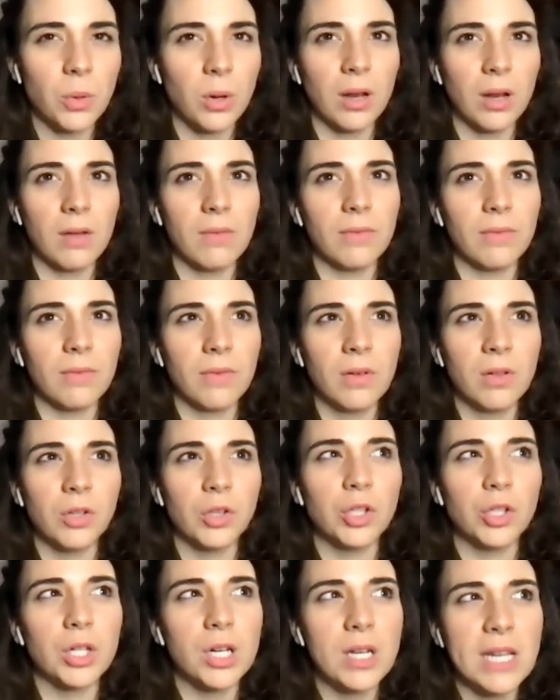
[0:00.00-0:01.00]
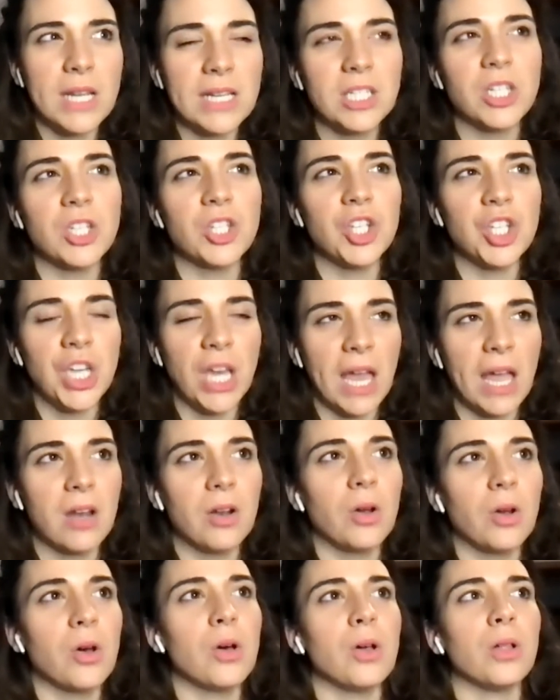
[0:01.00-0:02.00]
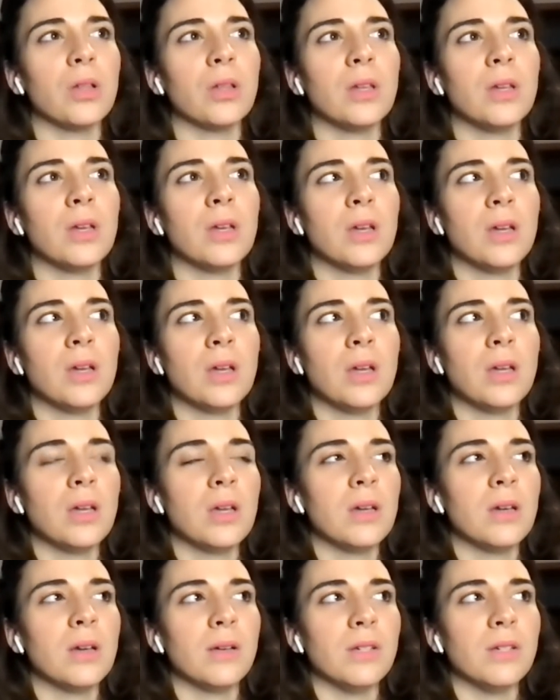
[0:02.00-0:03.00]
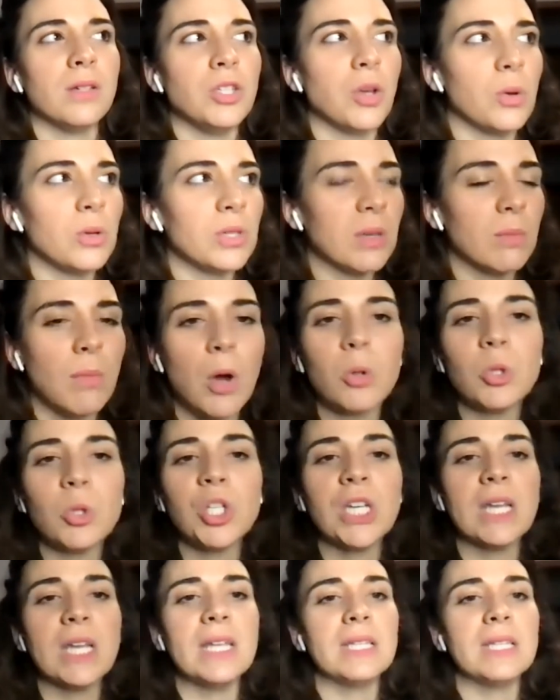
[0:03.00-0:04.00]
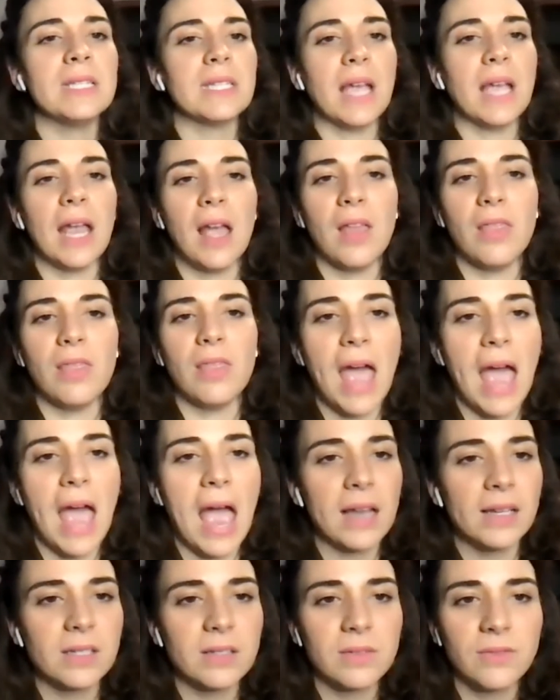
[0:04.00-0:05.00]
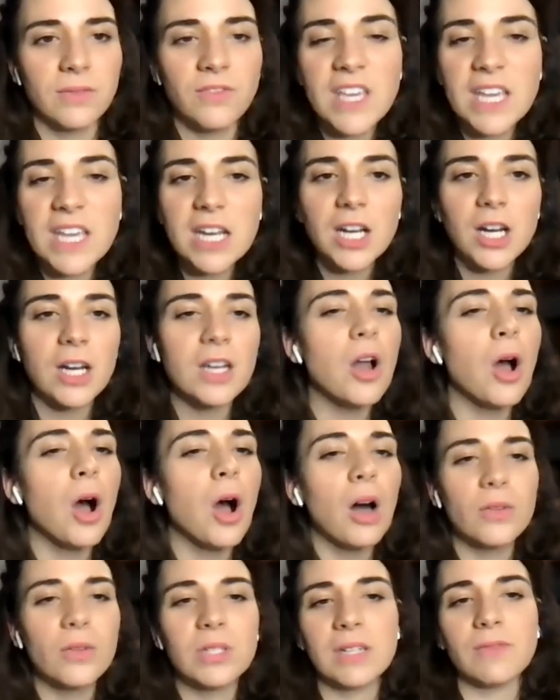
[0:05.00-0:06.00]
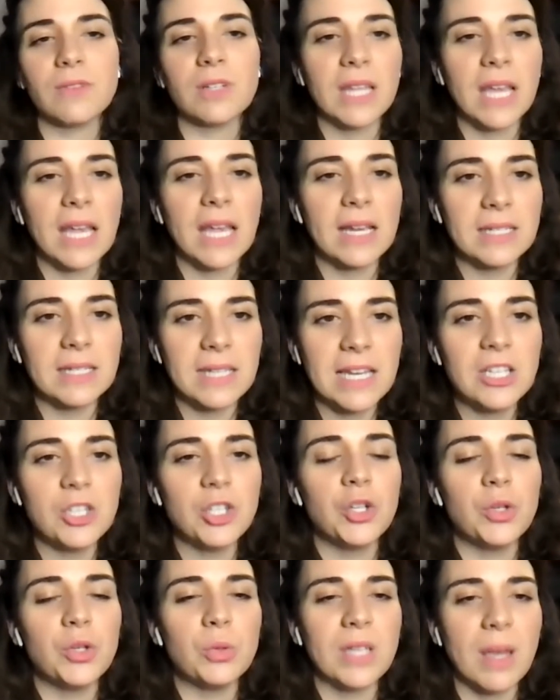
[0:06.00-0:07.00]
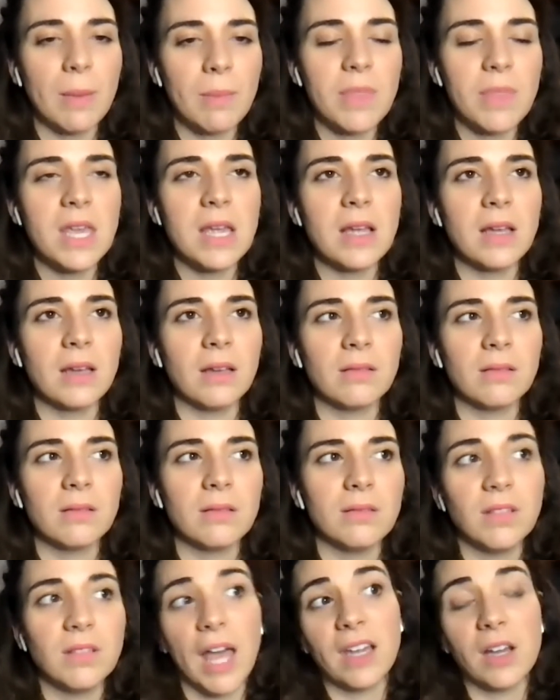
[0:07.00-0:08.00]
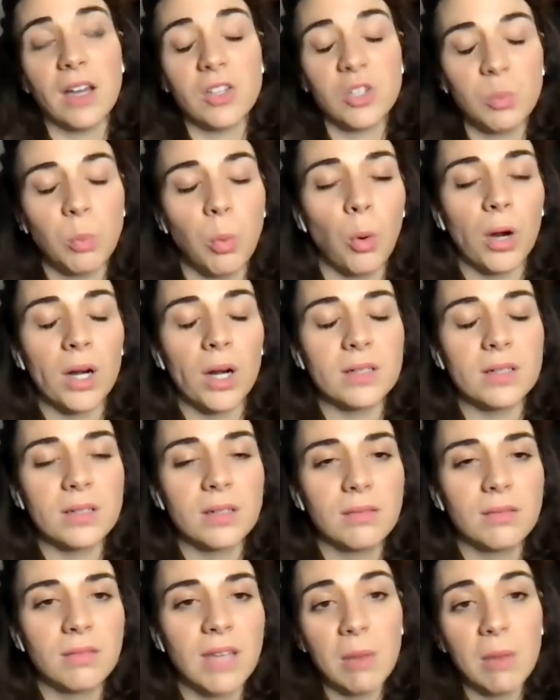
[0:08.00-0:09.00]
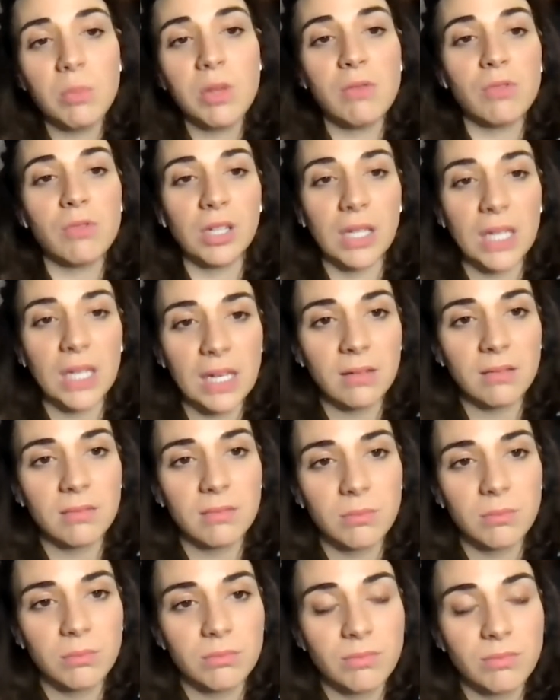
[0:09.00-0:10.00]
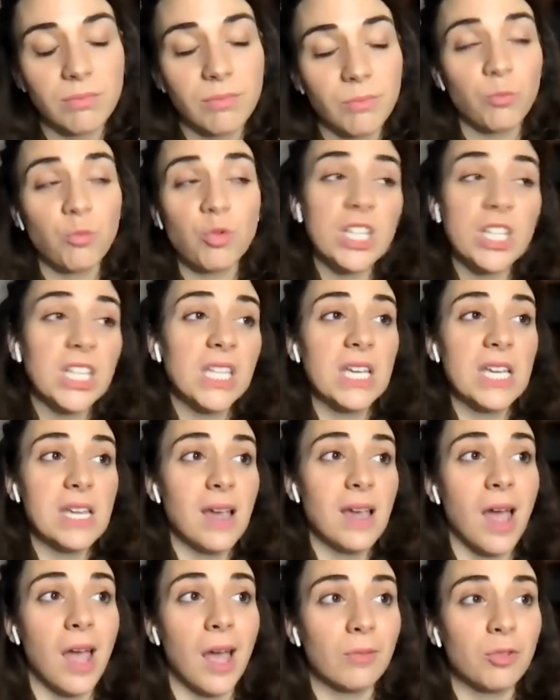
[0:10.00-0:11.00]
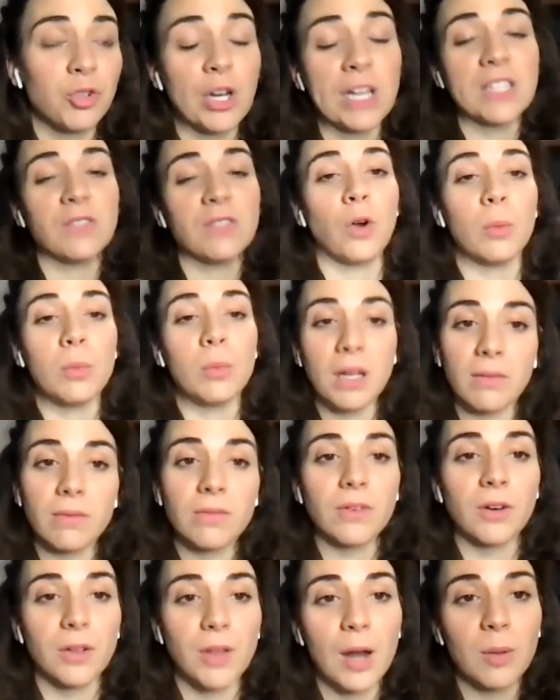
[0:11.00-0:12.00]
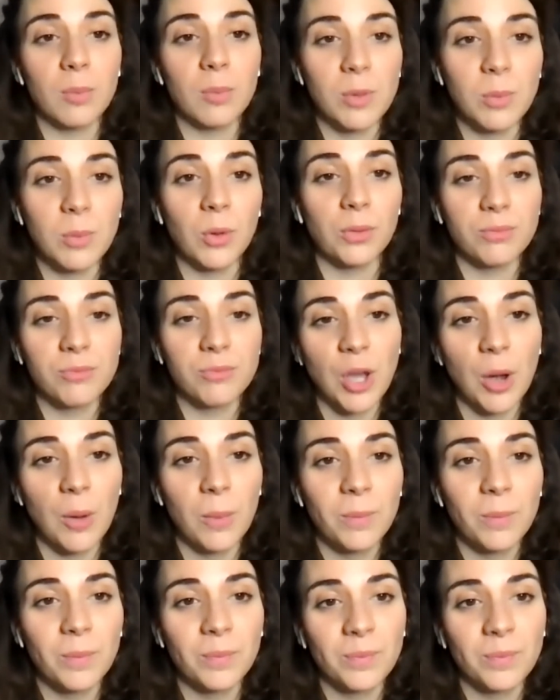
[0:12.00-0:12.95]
sort of learning to channel those emotions and that fear, all those different things into something like a sport can be really, really transformative for a lot of people. So.